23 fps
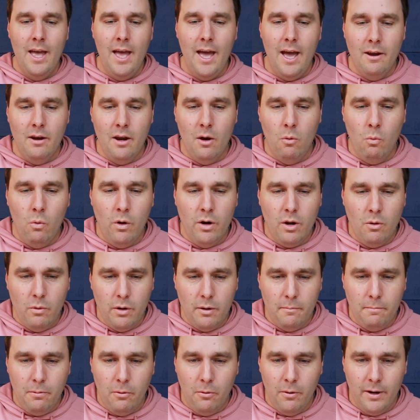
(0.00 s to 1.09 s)
And what I
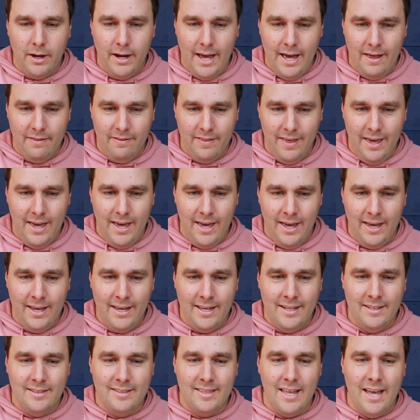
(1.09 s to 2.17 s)
want to point out there
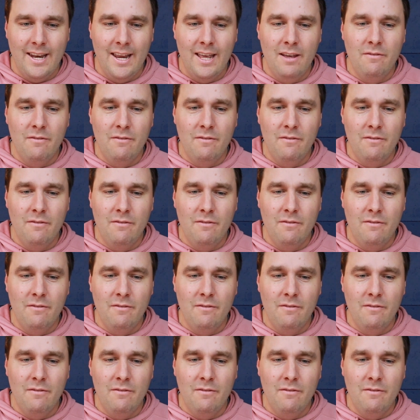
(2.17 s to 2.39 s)
is that